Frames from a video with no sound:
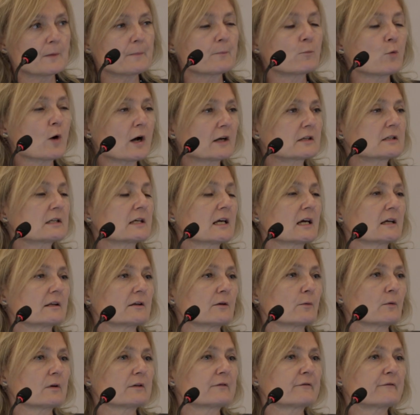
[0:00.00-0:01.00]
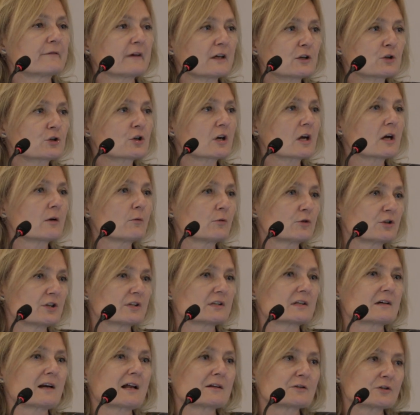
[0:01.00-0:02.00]
worked together with Figshare, which
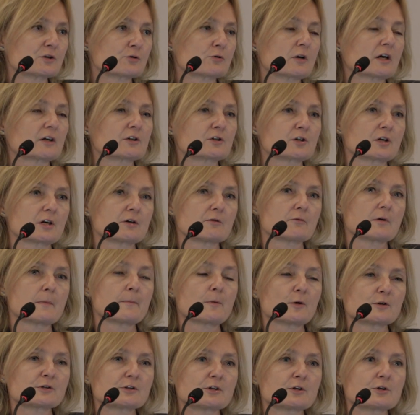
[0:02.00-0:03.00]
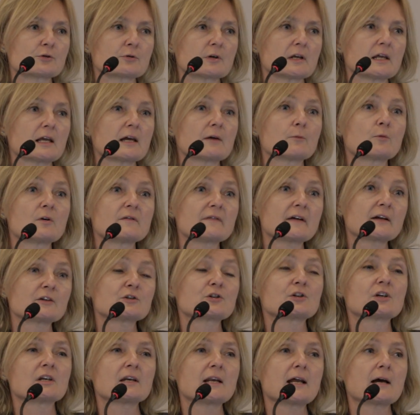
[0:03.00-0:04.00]
is an unstructured repository, and we've
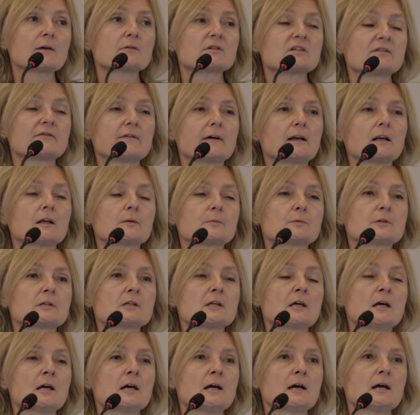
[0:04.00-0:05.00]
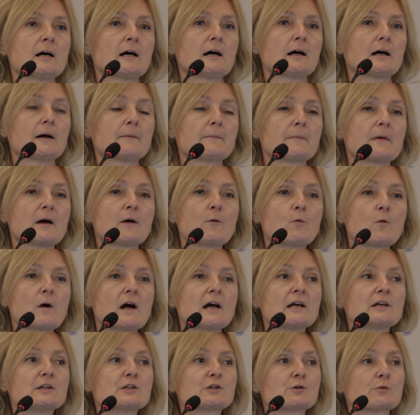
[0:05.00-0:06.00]
actually now developed a
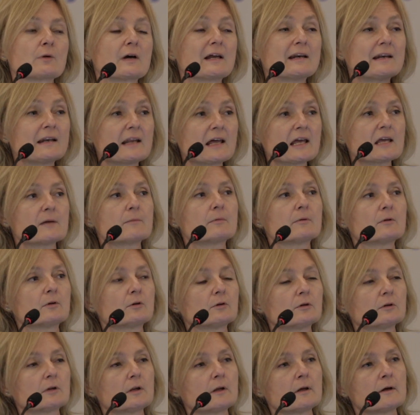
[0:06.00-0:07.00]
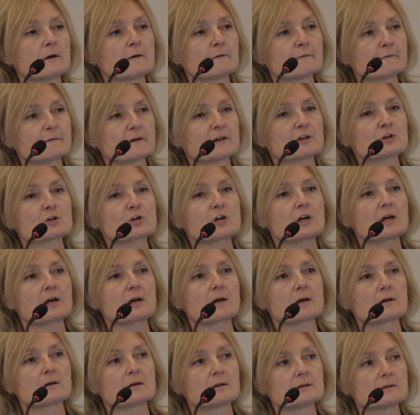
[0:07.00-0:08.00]
way to enable
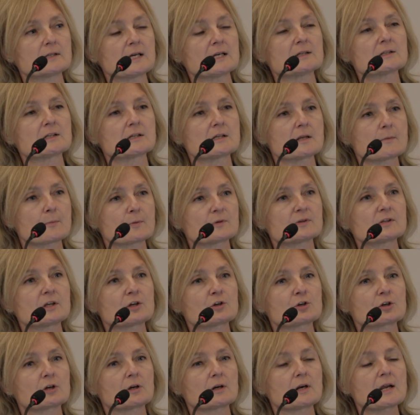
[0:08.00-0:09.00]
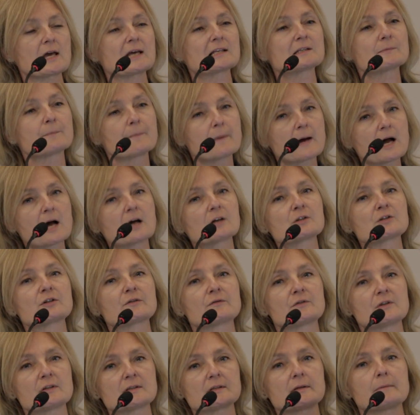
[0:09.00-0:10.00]
Figshare data deposition as part
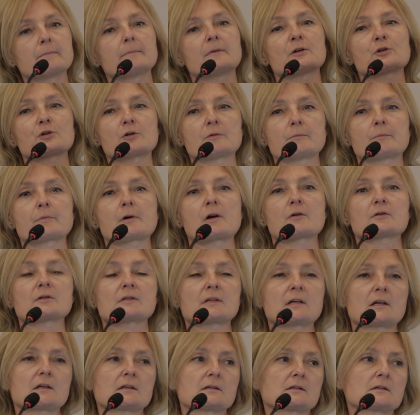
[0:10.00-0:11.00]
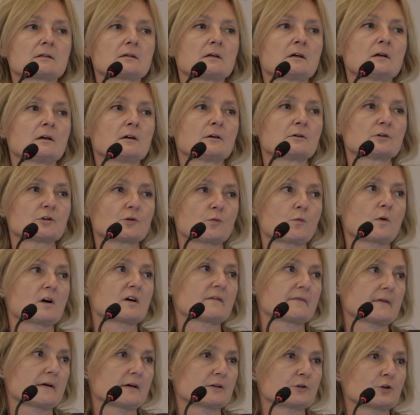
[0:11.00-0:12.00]
of the submission process to one
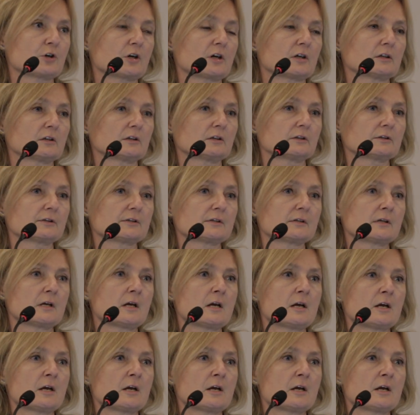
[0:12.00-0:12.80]
of our journals.